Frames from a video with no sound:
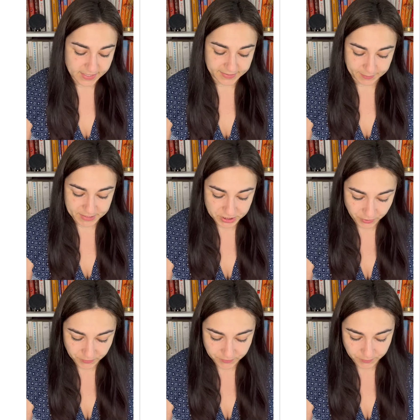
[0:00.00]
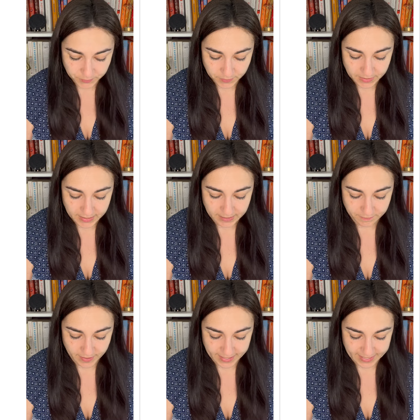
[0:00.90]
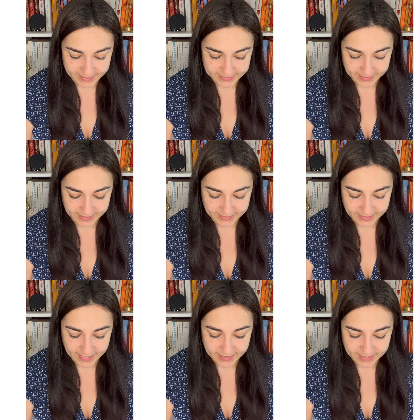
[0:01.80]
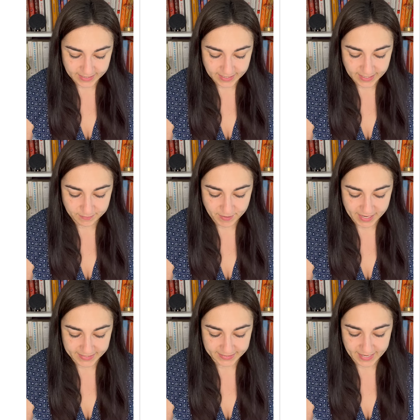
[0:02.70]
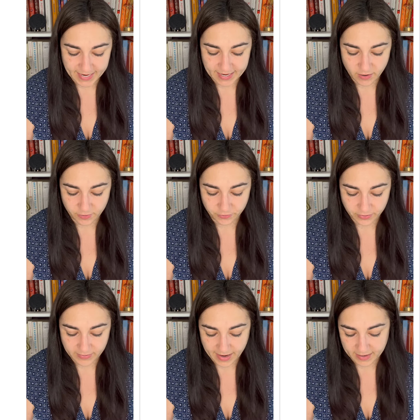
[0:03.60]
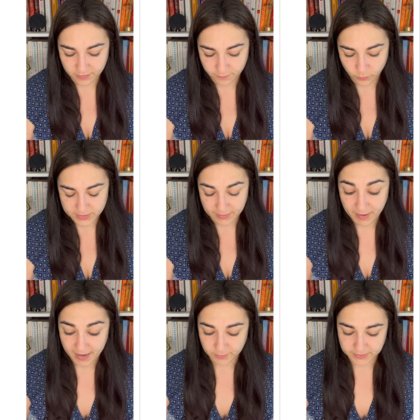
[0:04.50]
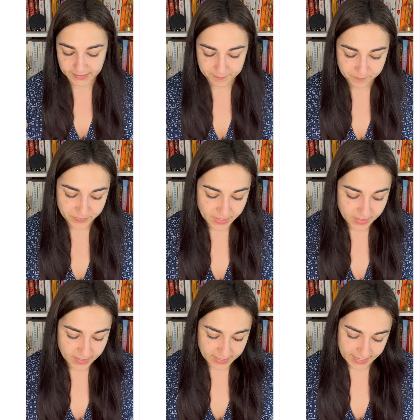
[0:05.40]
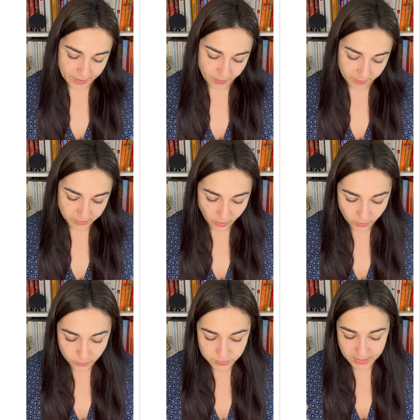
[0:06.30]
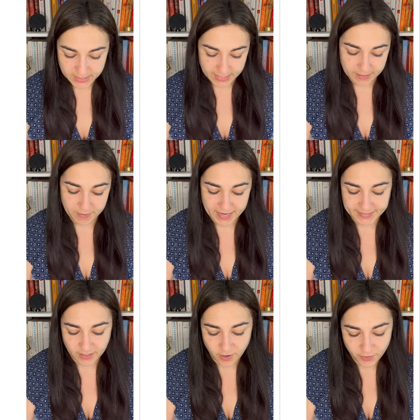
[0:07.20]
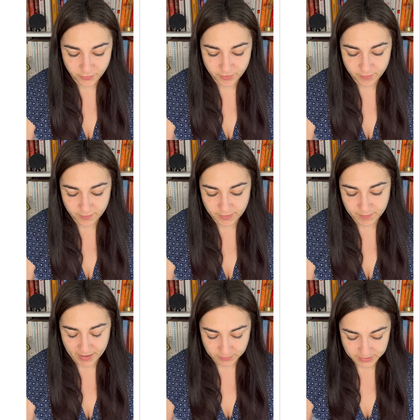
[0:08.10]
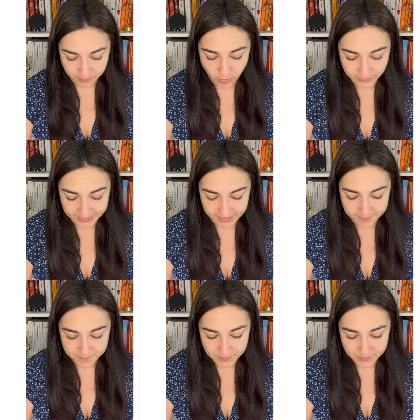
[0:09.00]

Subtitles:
So in total, if I add these together, he pays £840. Now, I'm told that he pays £150 deposit.